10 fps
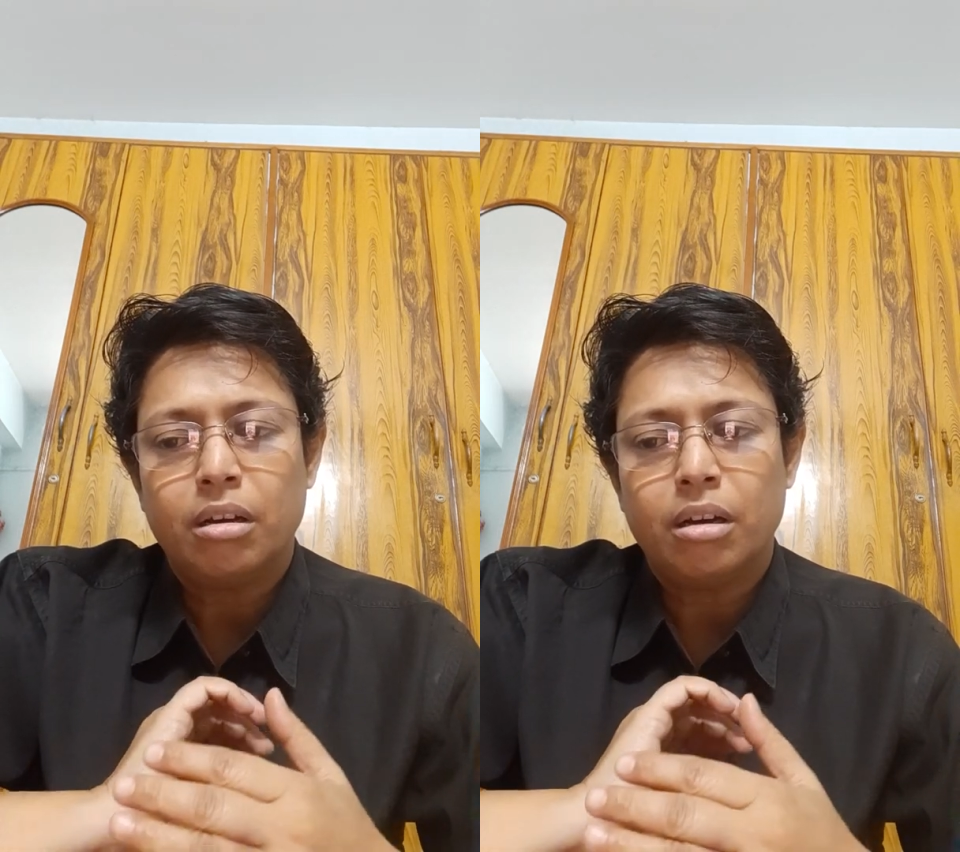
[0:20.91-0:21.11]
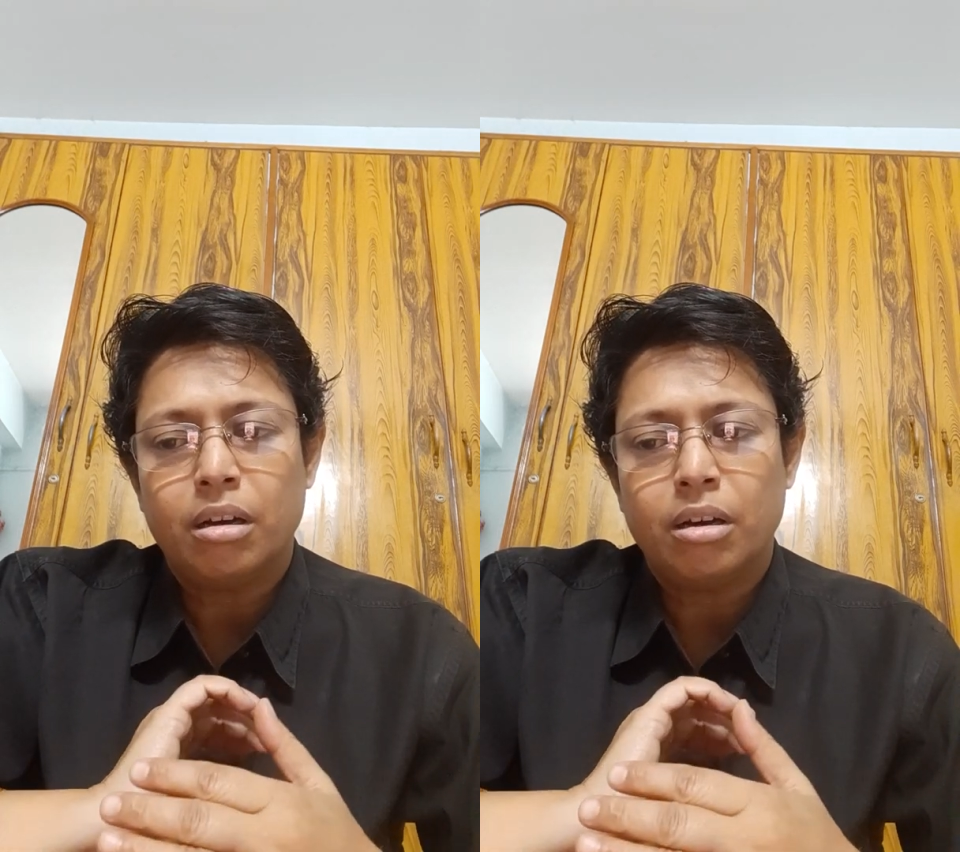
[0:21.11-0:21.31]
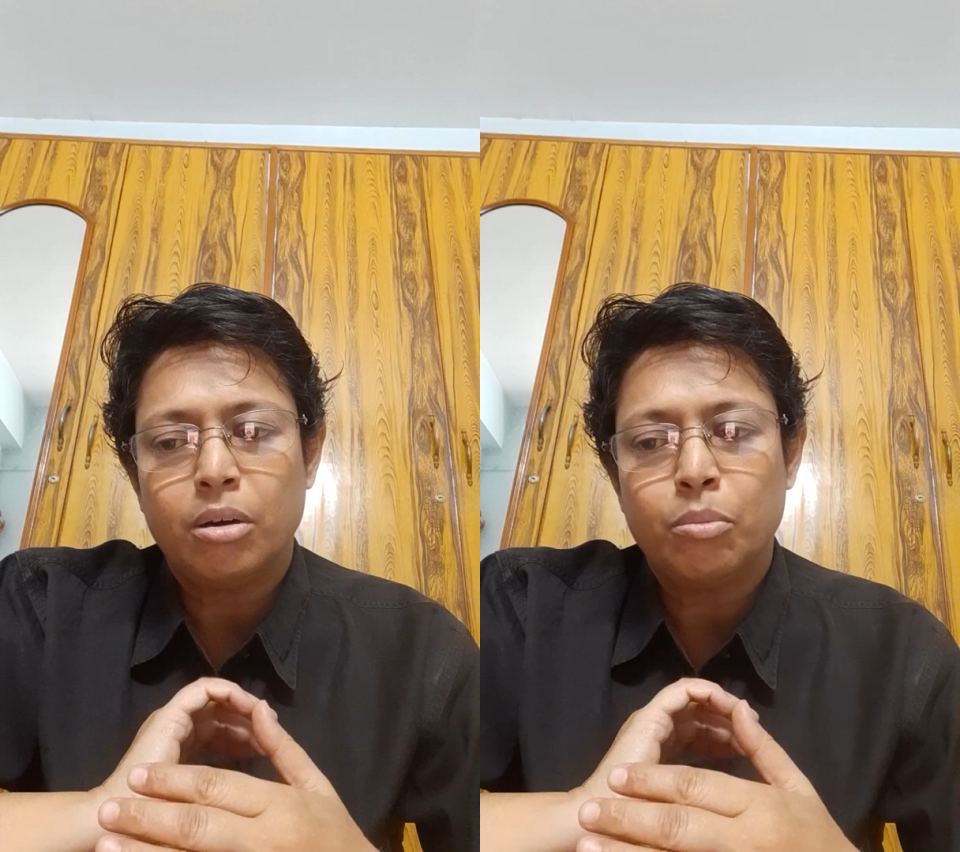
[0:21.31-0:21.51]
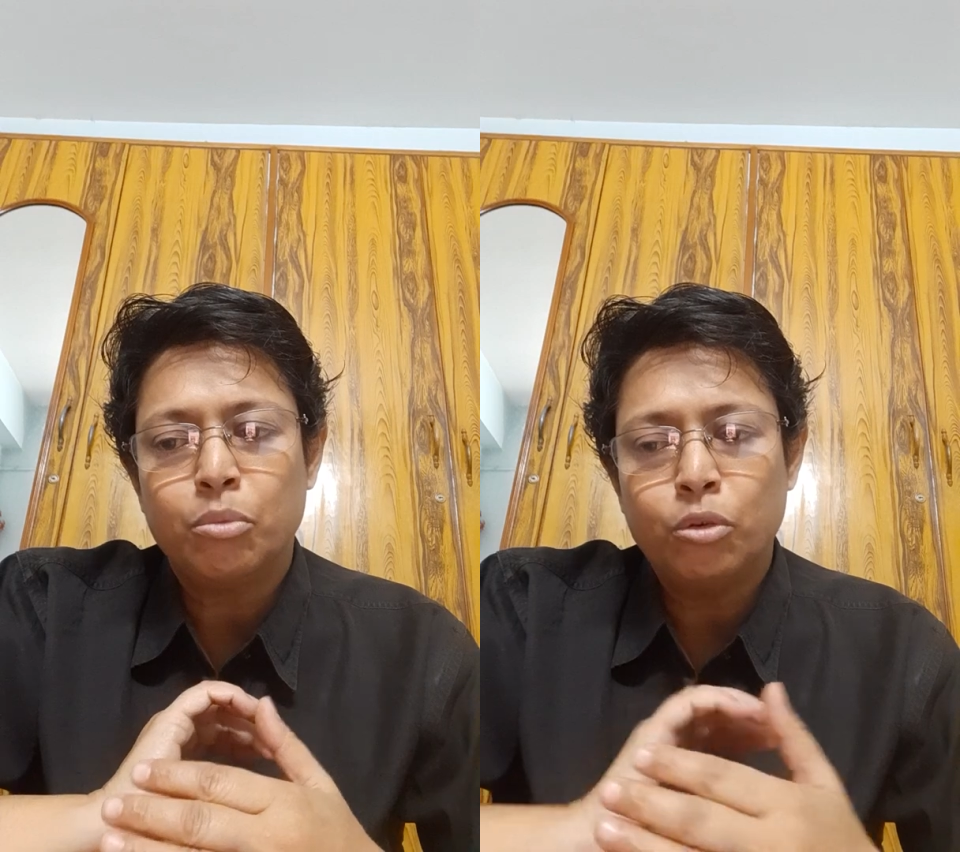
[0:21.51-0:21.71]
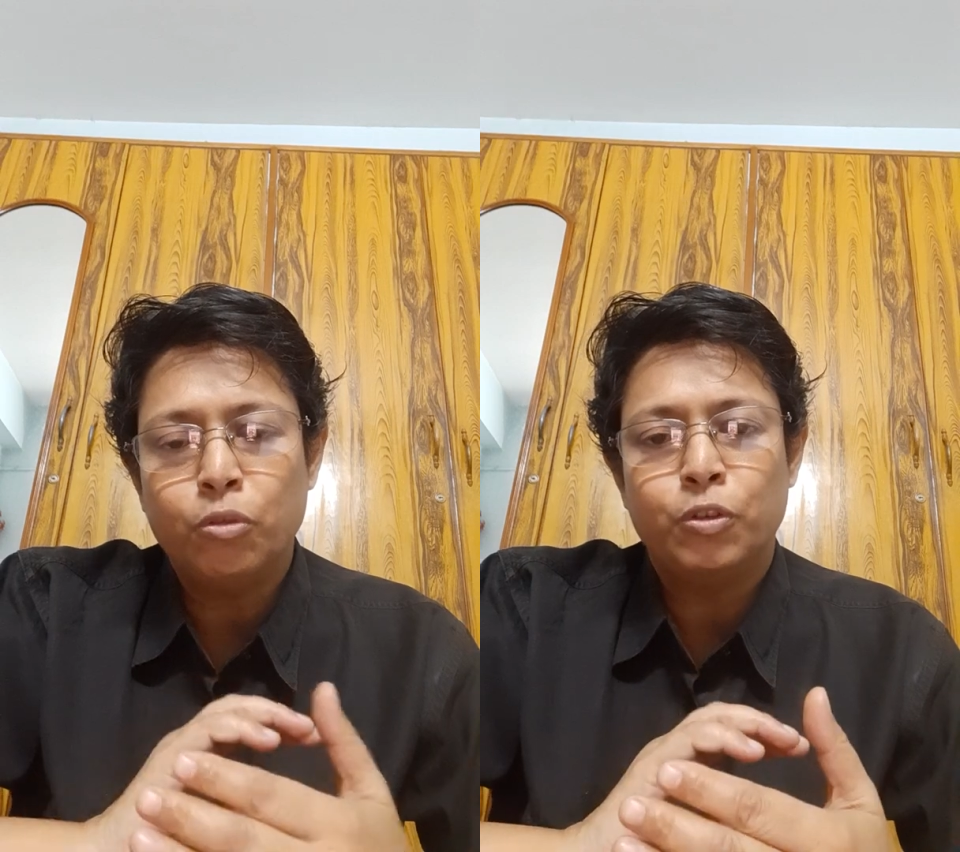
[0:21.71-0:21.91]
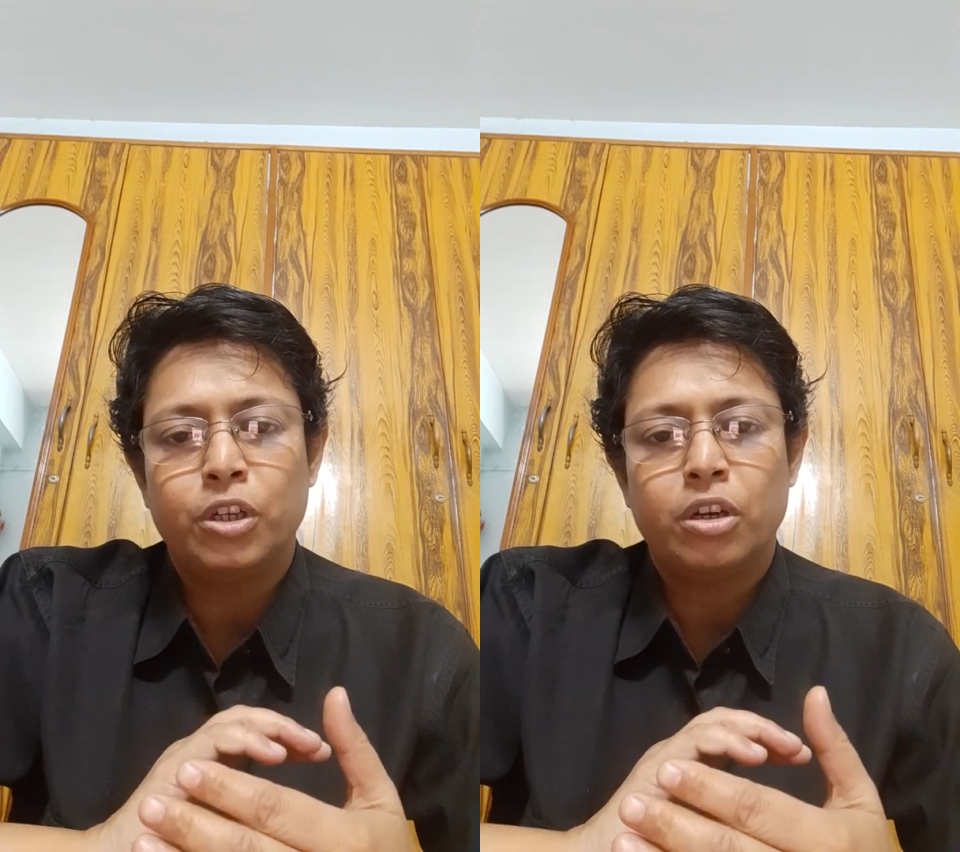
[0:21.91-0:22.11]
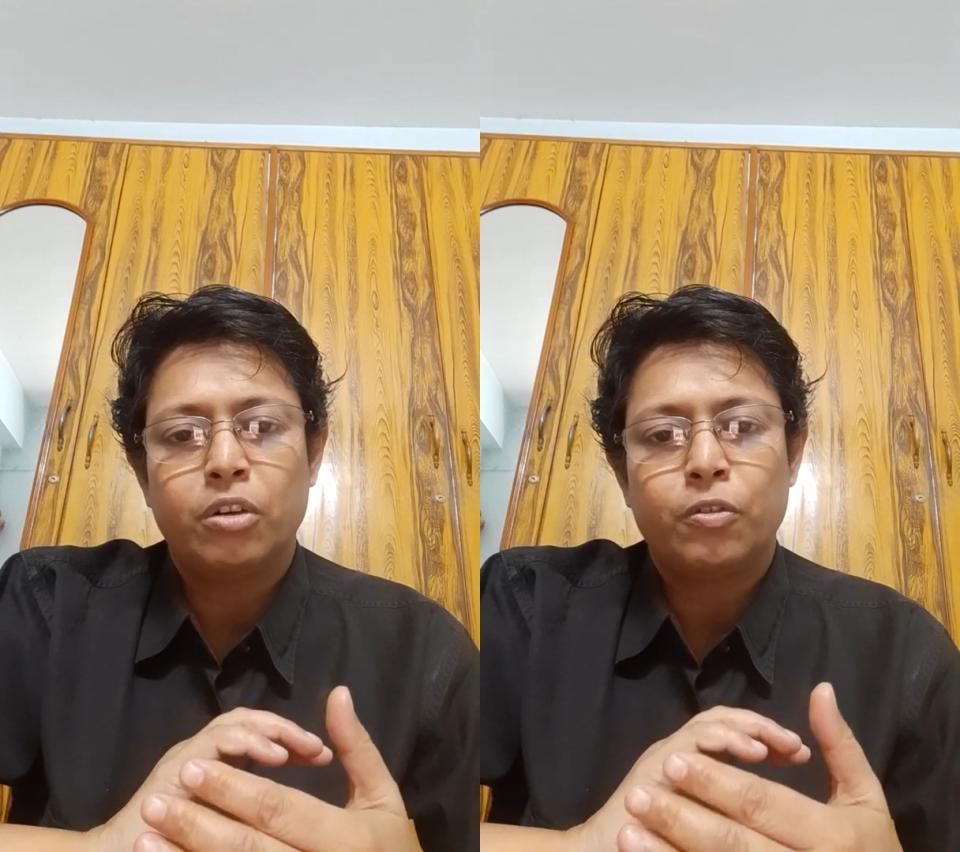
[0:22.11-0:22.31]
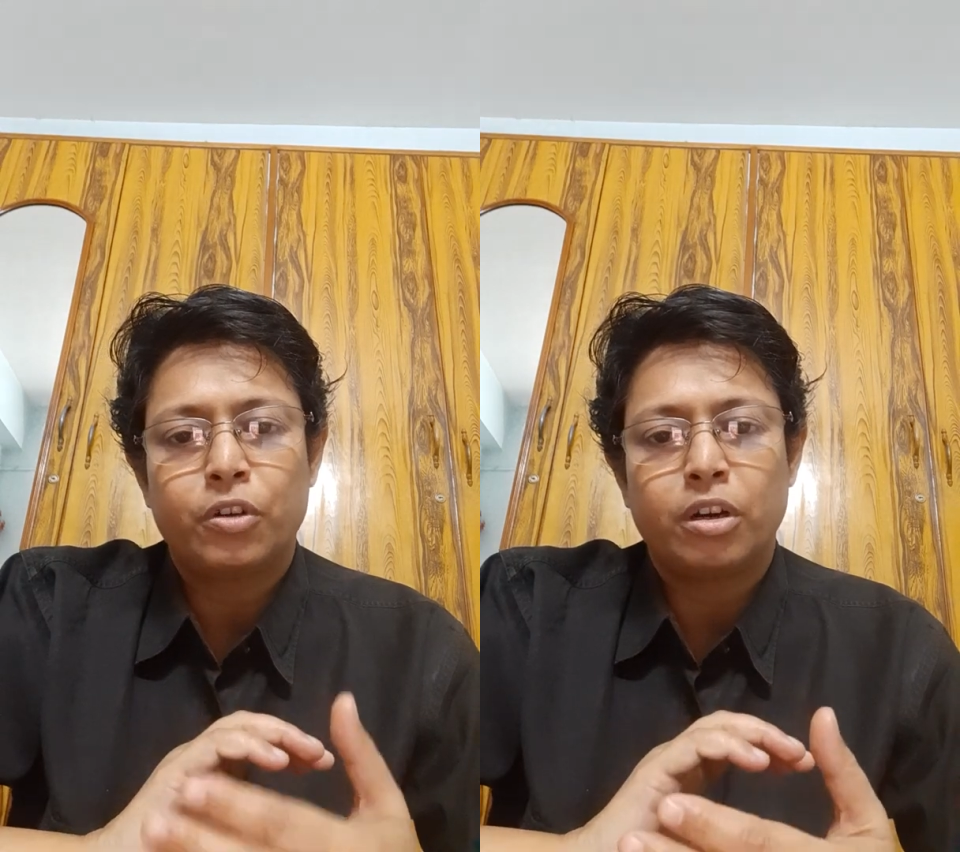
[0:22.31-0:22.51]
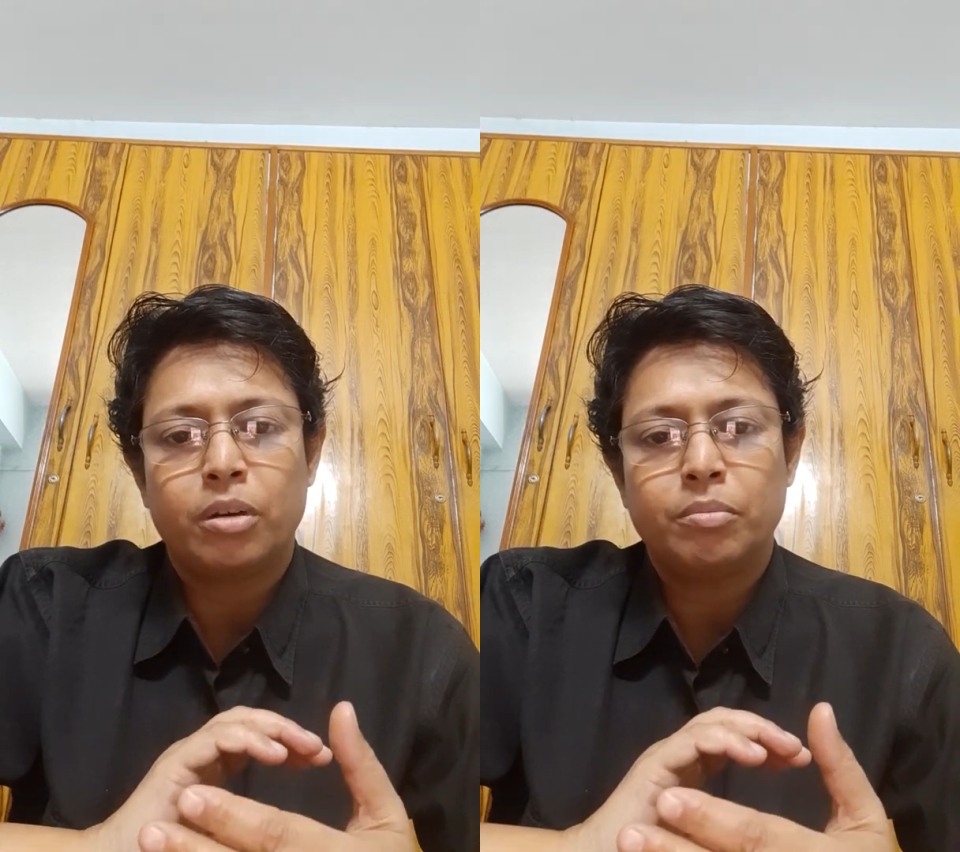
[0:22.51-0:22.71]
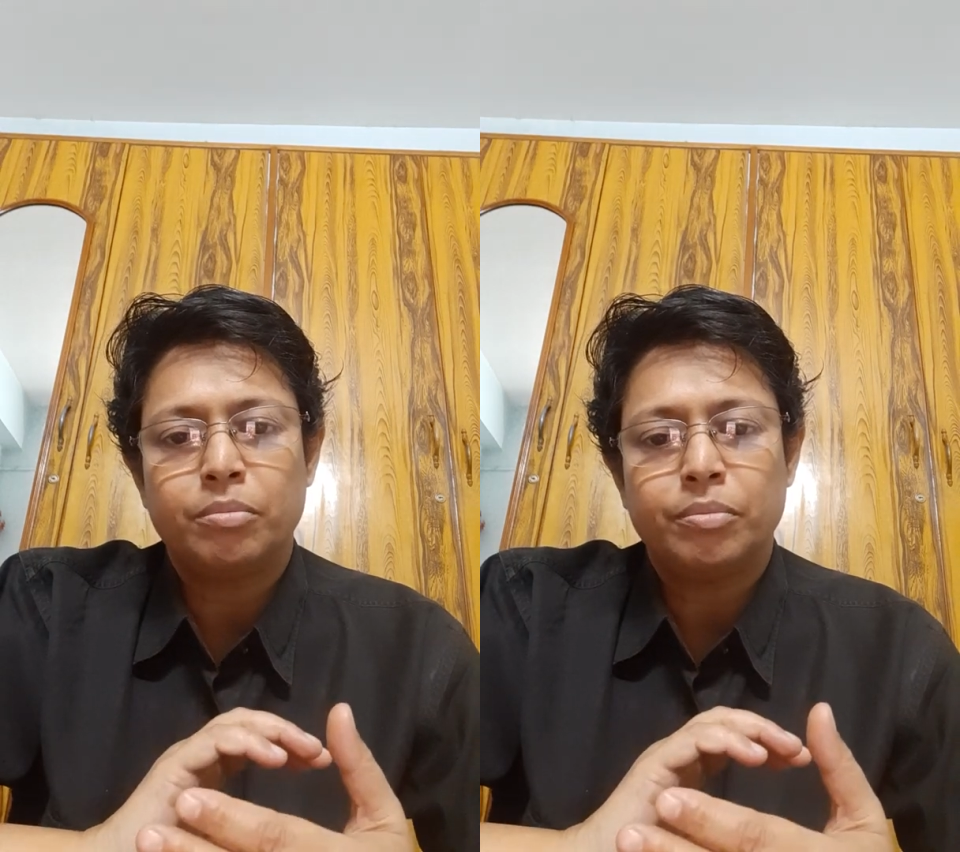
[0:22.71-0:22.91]
moved
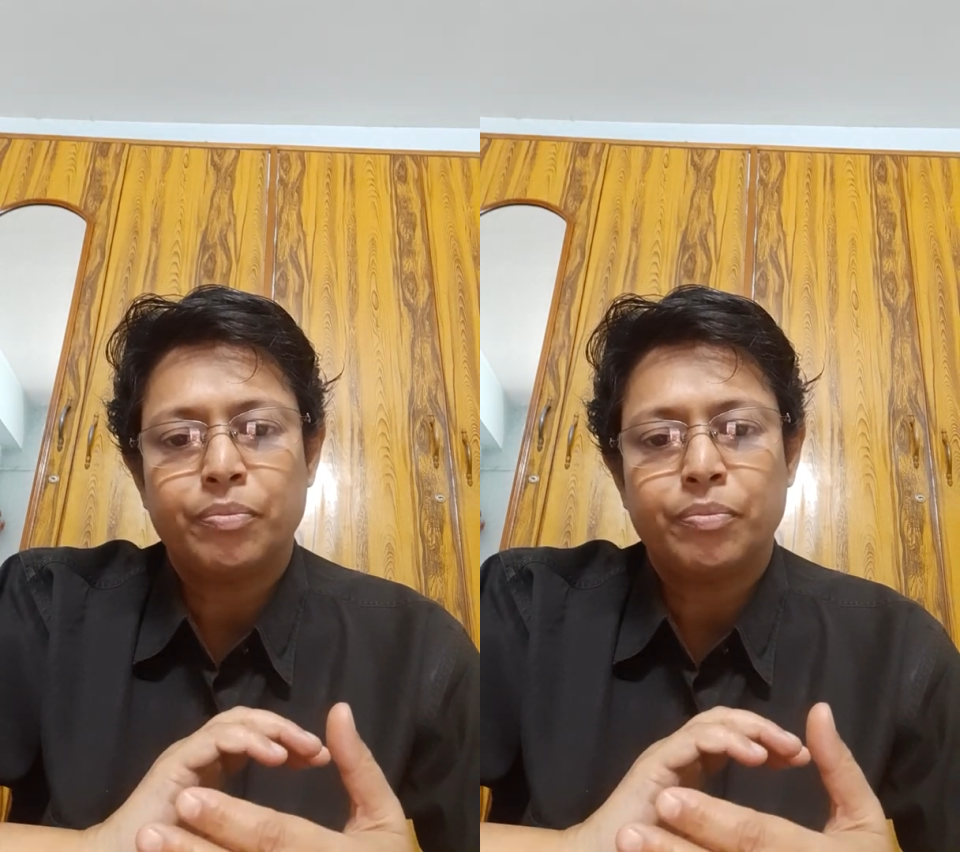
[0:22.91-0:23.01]
from